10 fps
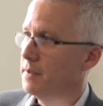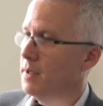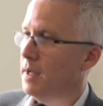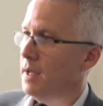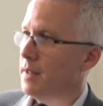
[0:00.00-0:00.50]
And
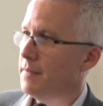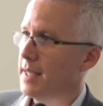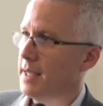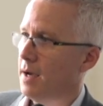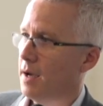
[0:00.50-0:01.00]

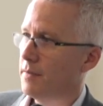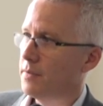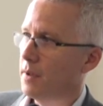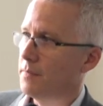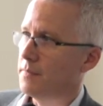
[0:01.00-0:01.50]

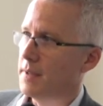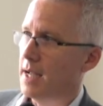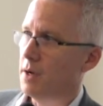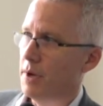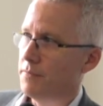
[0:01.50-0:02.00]
the
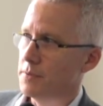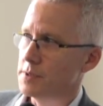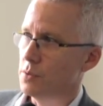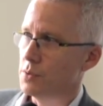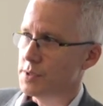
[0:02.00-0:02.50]
LOF
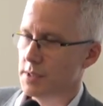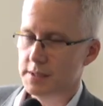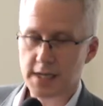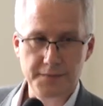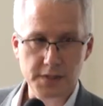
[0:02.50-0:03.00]
resource
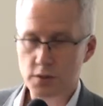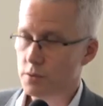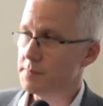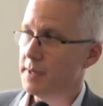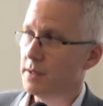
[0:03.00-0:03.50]
that David
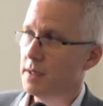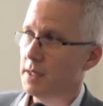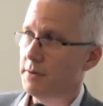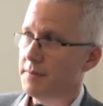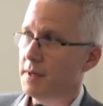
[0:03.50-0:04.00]
talked about
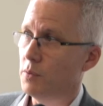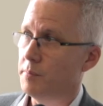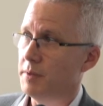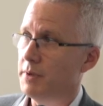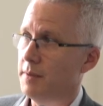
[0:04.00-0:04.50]
earlier, I think, will
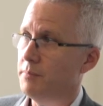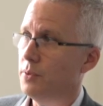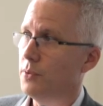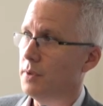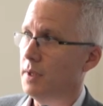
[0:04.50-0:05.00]
be really
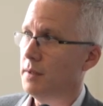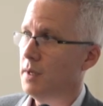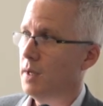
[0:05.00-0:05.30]
important.